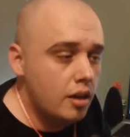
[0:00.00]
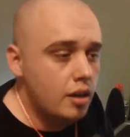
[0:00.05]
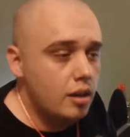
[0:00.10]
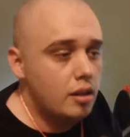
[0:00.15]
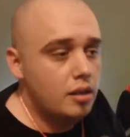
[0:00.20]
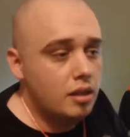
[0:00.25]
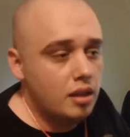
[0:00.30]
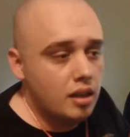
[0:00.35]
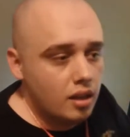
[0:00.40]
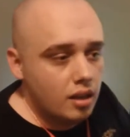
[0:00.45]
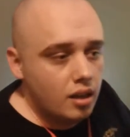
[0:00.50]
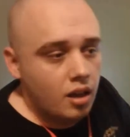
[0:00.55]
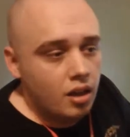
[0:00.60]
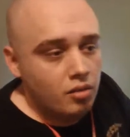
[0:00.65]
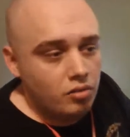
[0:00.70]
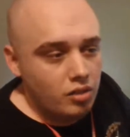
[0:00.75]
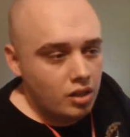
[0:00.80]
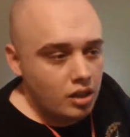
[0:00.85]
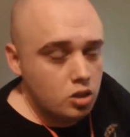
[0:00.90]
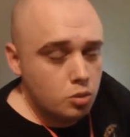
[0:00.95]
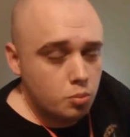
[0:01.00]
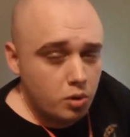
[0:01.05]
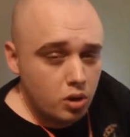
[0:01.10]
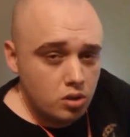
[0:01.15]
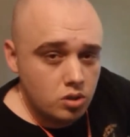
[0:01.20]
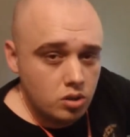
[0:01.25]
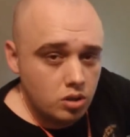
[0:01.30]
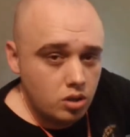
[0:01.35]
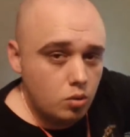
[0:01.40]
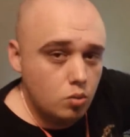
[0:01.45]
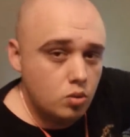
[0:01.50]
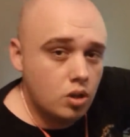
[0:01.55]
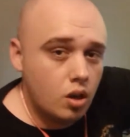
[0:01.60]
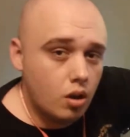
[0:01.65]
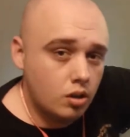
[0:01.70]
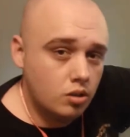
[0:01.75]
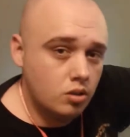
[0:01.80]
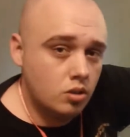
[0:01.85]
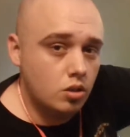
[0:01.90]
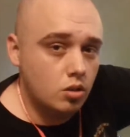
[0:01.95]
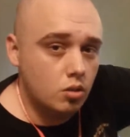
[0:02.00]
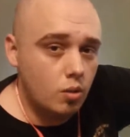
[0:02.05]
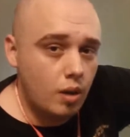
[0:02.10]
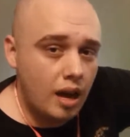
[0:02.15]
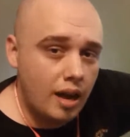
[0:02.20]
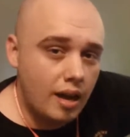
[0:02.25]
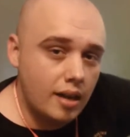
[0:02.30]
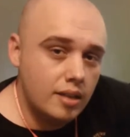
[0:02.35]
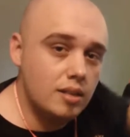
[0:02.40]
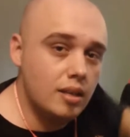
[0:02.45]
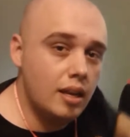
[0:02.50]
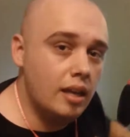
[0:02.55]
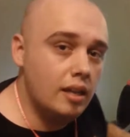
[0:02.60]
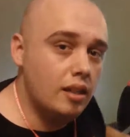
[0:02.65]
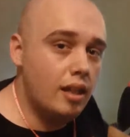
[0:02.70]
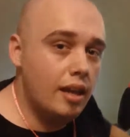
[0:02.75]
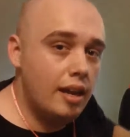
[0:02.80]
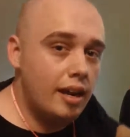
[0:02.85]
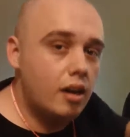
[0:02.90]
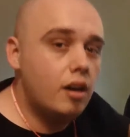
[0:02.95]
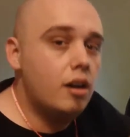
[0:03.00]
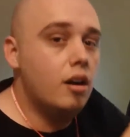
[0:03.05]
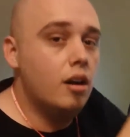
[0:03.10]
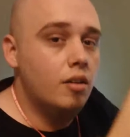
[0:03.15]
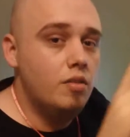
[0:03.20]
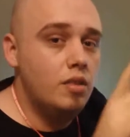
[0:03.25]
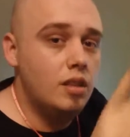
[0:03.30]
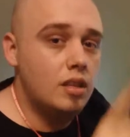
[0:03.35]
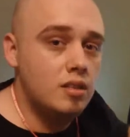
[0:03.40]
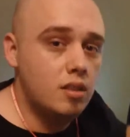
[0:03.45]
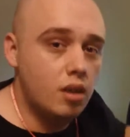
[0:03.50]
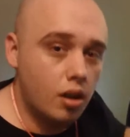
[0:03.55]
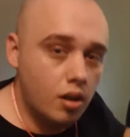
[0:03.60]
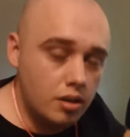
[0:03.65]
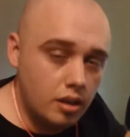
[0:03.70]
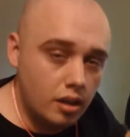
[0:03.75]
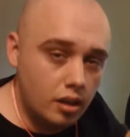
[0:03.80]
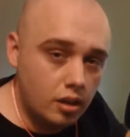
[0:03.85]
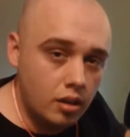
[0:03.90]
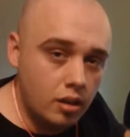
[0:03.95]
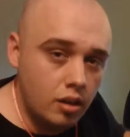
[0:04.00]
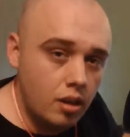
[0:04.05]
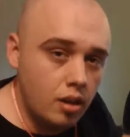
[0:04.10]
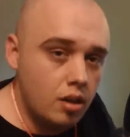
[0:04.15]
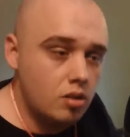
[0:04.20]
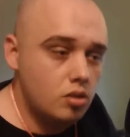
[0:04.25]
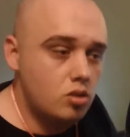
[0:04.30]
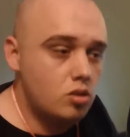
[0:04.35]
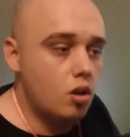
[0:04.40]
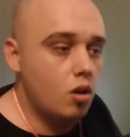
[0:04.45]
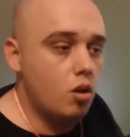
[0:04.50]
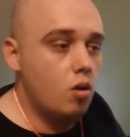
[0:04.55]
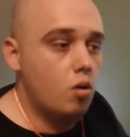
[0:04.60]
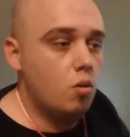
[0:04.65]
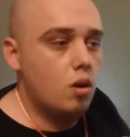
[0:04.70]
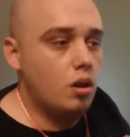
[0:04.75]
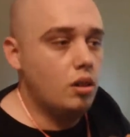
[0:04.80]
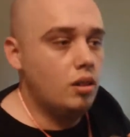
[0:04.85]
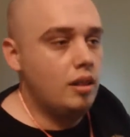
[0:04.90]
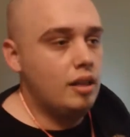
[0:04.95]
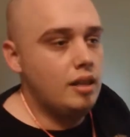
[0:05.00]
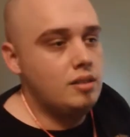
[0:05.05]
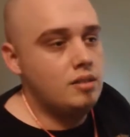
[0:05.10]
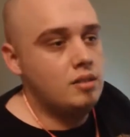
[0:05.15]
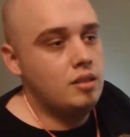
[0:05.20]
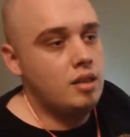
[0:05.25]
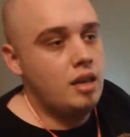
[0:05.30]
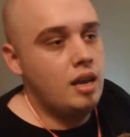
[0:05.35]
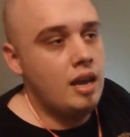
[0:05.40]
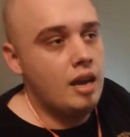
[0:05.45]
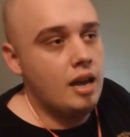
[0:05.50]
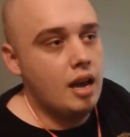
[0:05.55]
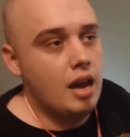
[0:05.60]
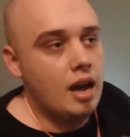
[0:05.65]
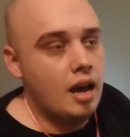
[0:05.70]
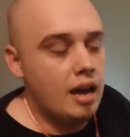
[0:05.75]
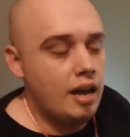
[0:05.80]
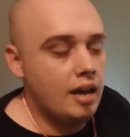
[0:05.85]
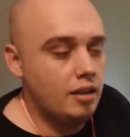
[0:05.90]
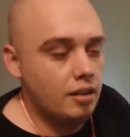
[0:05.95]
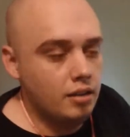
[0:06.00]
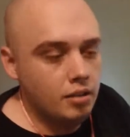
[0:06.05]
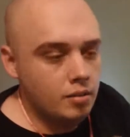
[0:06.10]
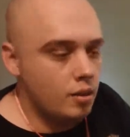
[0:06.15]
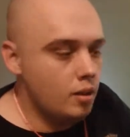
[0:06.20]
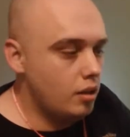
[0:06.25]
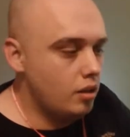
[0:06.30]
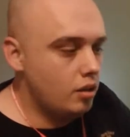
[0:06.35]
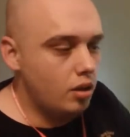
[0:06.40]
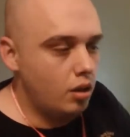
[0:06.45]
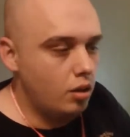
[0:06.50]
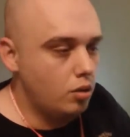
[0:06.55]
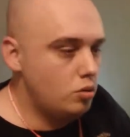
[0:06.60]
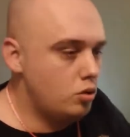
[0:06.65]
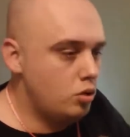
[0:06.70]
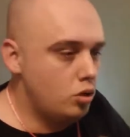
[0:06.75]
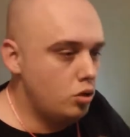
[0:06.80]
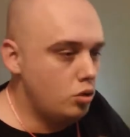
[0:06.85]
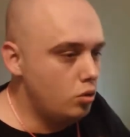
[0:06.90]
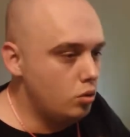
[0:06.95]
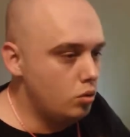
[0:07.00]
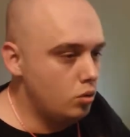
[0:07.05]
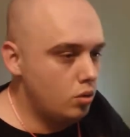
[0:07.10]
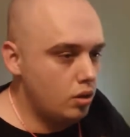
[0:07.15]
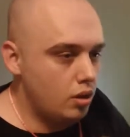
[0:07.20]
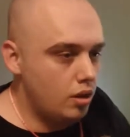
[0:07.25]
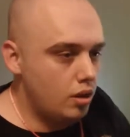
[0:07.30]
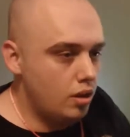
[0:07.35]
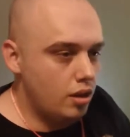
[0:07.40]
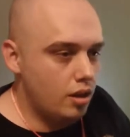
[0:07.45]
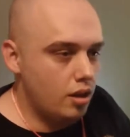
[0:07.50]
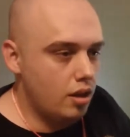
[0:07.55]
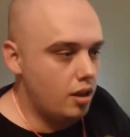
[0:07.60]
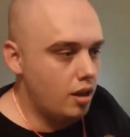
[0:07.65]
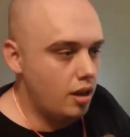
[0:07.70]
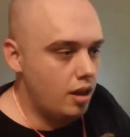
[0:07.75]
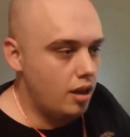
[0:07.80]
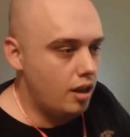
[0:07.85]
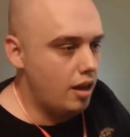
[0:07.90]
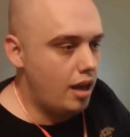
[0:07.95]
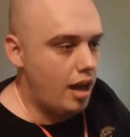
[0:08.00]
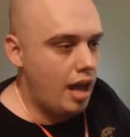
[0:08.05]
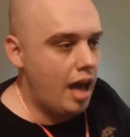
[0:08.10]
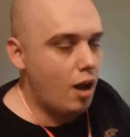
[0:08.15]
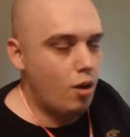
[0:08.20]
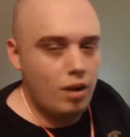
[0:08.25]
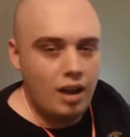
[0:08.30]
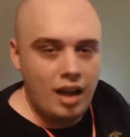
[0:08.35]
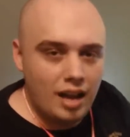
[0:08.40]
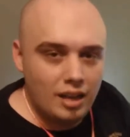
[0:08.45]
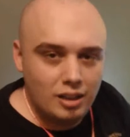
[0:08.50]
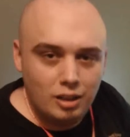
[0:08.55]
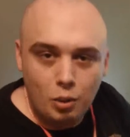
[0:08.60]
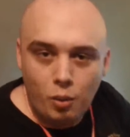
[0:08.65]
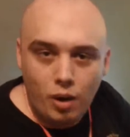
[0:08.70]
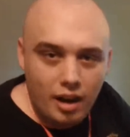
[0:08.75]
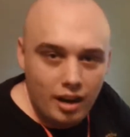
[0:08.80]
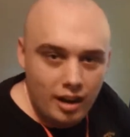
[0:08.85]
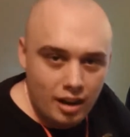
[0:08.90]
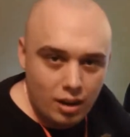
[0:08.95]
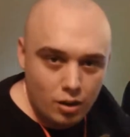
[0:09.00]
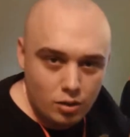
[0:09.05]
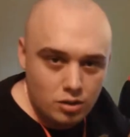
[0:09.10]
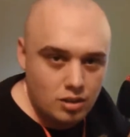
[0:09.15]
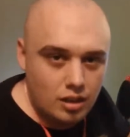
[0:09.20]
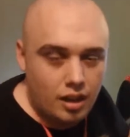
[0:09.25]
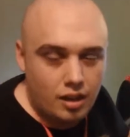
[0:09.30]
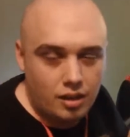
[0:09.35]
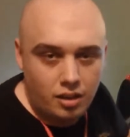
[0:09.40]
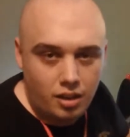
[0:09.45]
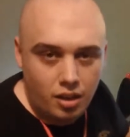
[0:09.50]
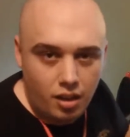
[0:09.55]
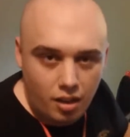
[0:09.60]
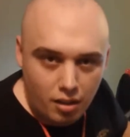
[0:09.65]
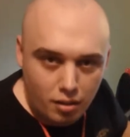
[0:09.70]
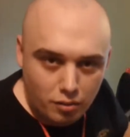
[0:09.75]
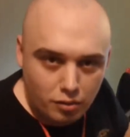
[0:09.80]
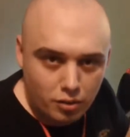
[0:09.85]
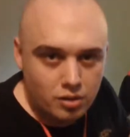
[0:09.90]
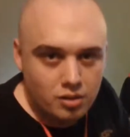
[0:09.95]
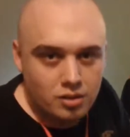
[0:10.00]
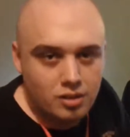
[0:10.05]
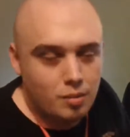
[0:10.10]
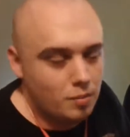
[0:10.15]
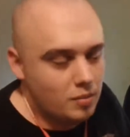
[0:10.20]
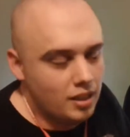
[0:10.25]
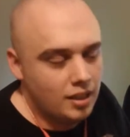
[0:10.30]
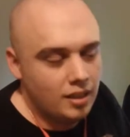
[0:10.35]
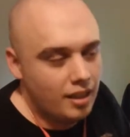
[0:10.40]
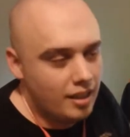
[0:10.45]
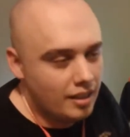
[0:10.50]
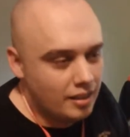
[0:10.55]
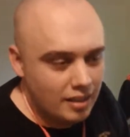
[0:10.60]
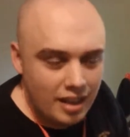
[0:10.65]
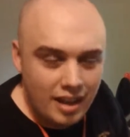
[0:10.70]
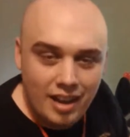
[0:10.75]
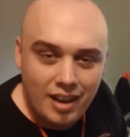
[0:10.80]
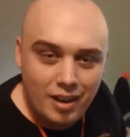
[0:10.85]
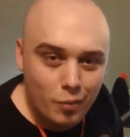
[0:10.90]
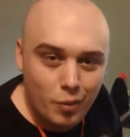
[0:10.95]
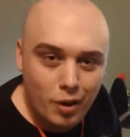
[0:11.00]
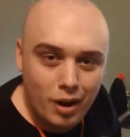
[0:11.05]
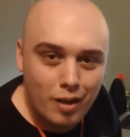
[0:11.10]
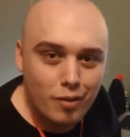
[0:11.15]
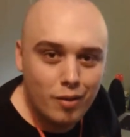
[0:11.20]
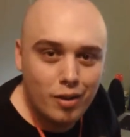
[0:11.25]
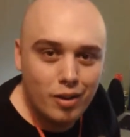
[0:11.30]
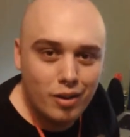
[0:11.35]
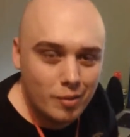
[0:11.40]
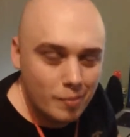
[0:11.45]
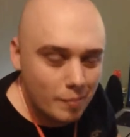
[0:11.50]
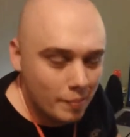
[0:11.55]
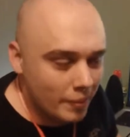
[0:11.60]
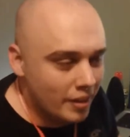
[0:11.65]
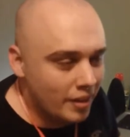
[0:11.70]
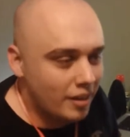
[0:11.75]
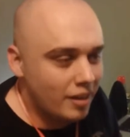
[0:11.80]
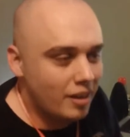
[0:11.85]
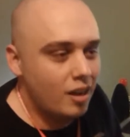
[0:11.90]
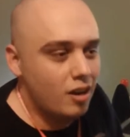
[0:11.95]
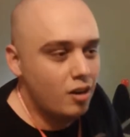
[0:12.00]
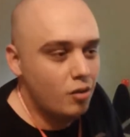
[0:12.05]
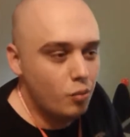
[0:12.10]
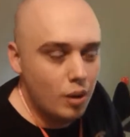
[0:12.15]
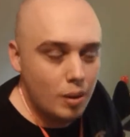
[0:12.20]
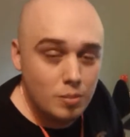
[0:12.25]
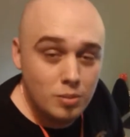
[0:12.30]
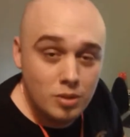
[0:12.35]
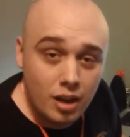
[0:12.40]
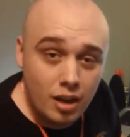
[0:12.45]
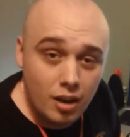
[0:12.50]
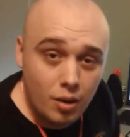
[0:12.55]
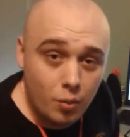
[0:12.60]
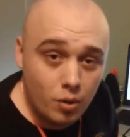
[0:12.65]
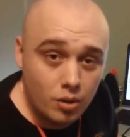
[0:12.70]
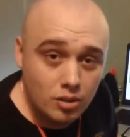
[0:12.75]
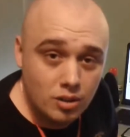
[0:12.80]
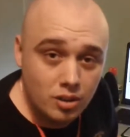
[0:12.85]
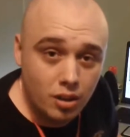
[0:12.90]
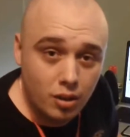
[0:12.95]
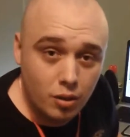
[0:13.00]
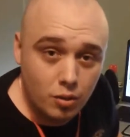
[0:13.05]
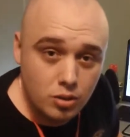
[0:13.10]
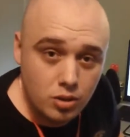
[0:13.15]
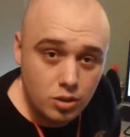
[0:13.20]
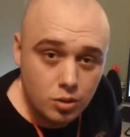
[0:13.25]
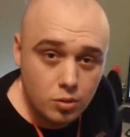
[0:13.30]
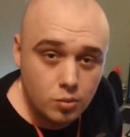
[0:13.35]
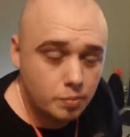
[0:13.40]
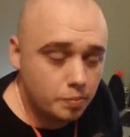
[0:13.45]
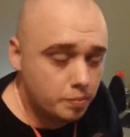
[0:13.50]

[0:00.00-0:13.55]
Think of each person you talk to as a layer of this onion. So let's say I go to howtohackthewhitehouse.gov or something like that, whatever kind of website I want to go to.